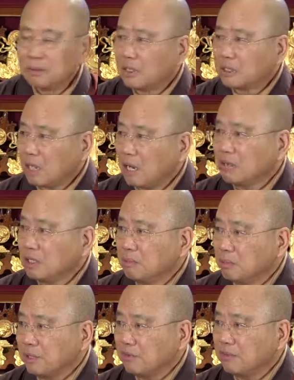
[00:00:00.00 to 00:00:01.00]
That's how they
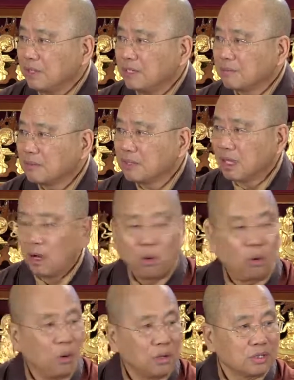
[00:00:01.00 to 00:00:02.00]
breathe, right? A
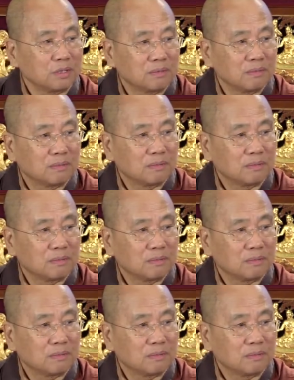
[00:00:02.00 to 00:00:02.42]
horse,